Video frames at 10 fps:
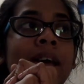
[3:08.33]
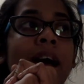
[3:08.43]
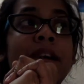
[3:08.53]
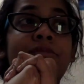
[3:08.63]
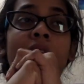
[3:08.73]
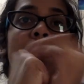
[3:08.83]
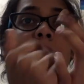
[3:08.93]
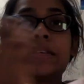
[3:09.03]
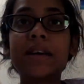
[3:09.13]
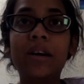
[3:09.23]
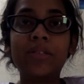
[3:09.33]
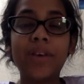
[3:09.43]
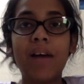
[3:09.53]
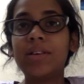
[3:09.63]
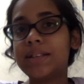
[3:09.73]
I found myself
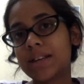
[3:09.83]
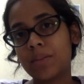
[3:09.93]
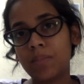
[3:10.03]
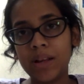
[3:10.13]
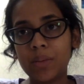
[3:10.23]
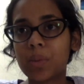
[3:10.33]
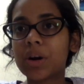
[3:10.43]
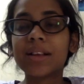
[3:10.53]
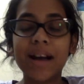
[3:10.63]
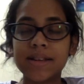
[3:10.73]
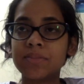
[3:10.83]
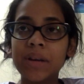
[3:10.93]
having to complete work last